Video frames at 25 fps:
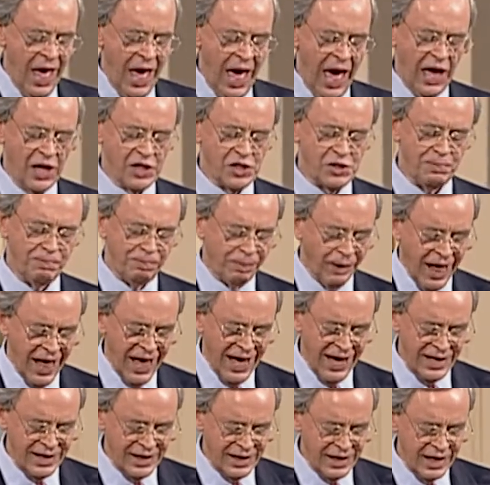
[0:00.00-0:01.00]
has
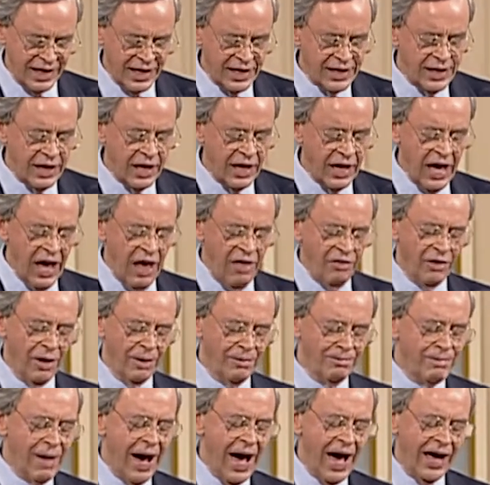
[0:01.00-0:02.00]
blinded the
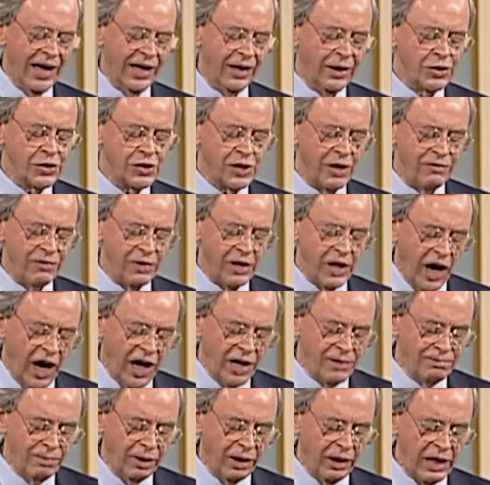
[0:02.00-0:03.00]
minds of the
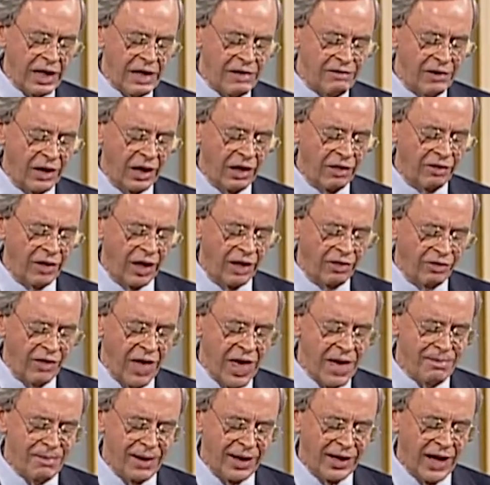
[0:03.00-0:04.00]
unbelieving that
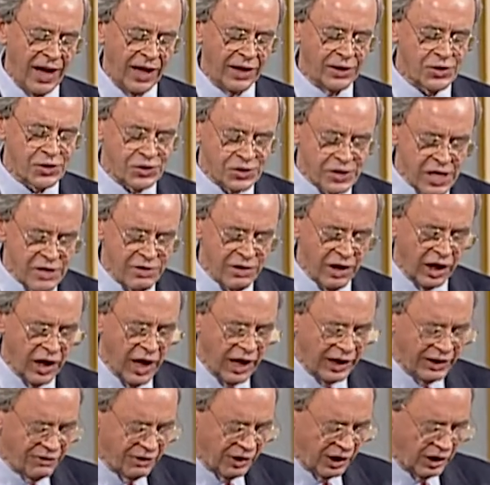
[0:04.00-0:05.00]
they may not see the
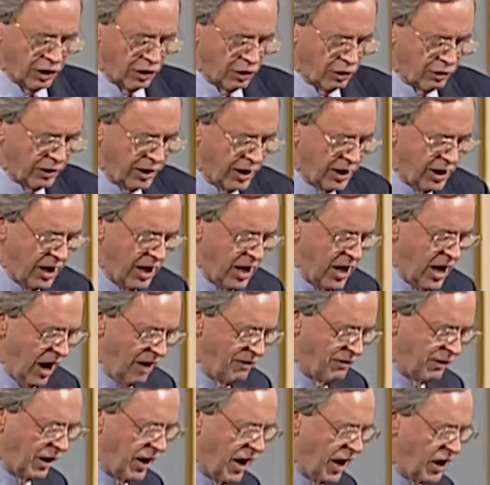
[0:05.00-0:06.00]
light of the glory
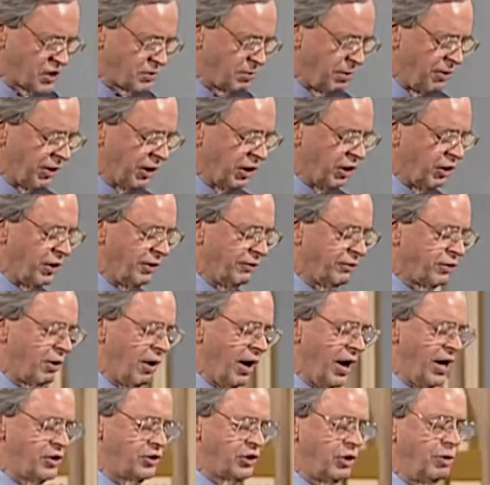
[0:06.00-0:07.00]
of the gospel of the glory of
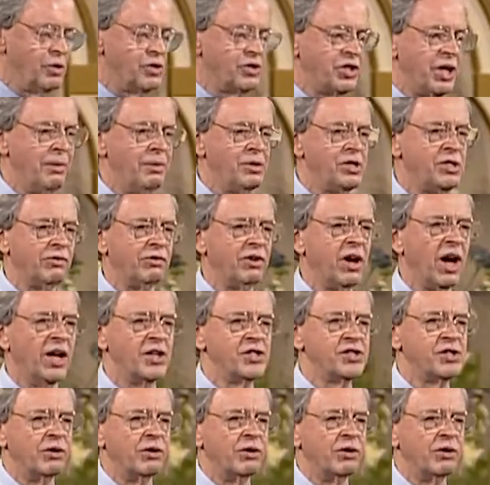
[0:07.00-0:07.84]
Christ, who is the image of God.